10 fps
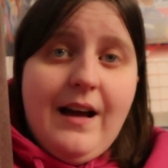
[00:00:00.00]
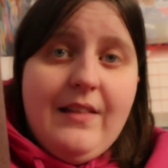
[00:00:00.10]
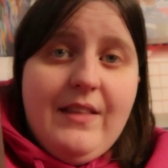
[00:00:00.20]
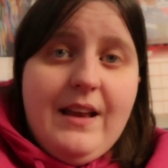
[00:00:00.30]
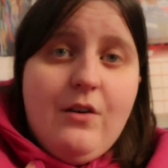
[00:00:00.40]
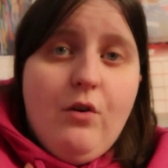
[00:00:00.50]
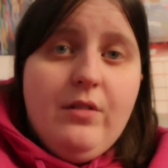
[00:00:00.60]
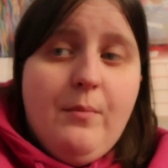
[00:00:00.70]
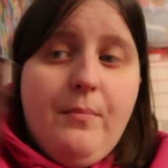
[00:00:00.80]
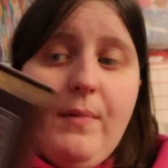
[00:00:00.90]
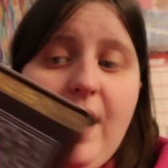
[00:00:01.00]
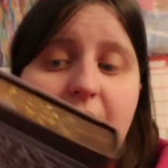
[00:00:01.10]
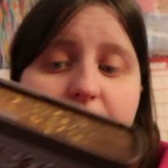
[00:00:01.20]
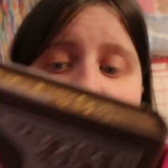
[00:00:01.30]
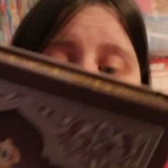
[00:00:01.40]
And then on the
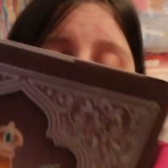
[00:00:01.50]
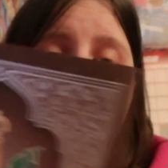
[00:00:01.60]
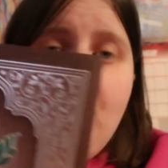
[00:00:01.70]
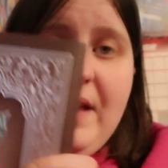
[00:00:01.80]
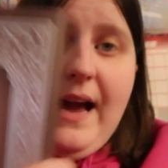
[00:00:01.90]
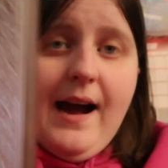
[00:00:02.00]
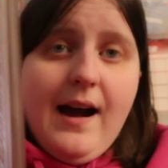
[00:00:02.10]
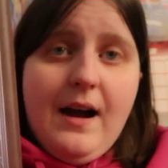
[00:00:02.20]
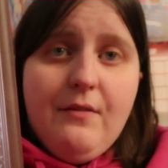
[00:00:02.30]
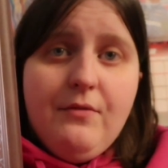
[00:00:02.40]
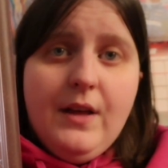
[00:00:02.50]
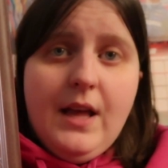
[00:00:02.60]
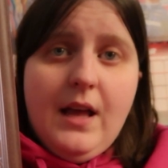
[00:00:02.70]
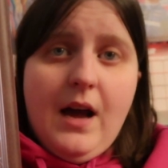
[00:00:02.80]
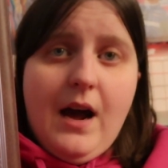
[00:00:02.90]
back of this one, we have
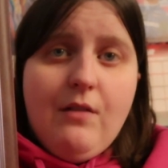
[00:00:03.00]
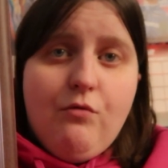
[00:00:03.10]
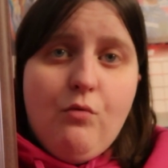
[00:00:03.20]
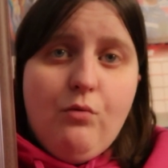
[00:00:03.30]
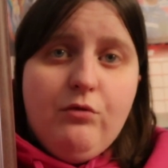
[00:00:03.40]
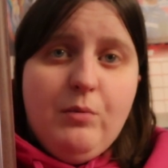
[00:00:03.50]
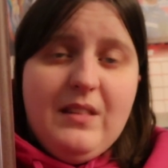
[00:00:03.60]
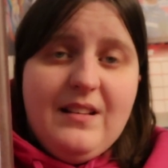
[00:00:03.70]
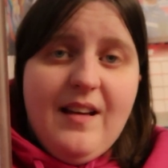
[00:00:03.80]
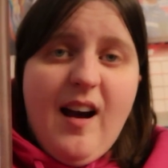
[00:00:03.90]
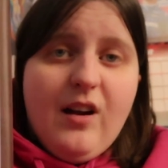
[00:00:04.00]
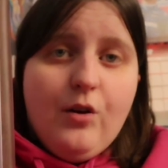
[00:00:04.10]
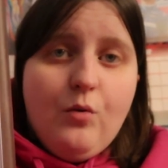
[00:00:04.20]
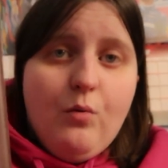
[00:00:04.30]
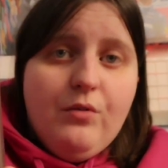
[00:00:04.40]
a rose with a
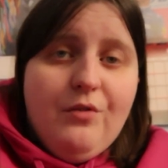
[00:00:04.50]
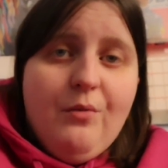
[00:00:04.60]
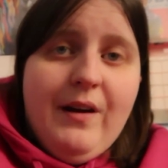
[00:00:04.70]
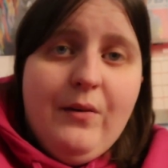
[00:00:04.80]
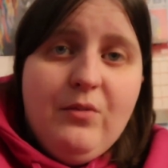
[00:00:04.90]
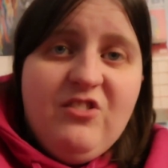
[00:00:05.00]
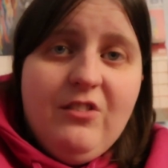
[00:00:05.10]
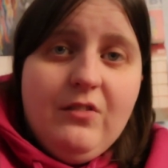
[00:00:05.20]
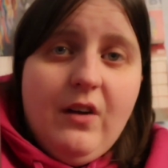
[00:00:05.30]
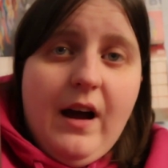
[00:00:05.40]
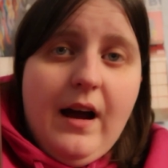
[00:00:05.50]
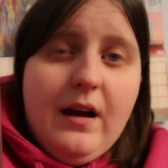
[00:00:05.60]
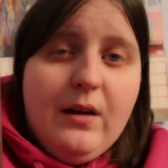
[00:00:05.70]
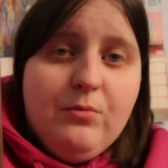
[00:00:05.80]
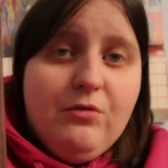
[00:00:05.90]
dagger going through it, which is
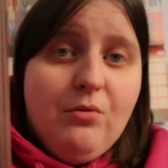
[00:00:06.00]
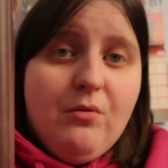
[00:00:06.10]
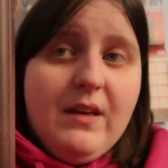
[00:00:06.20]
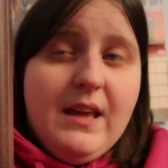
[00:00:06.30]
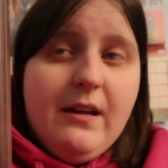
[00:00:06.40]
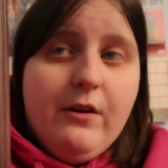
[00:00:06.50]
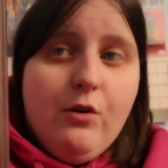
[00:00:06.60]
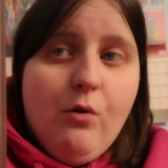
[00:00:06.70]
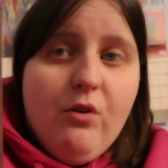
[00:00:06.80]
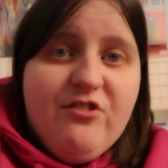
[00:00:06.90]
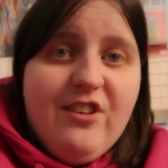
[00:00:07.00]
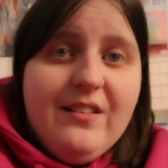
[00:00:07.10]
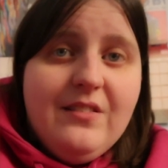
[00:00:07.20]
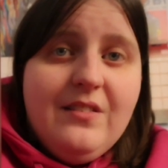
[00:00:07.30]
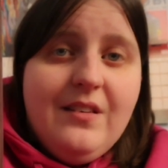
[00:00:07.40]
absolutely
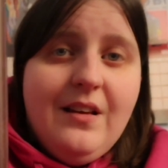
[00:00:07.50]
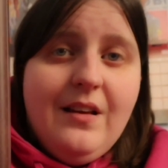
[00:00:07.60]
gorgeous.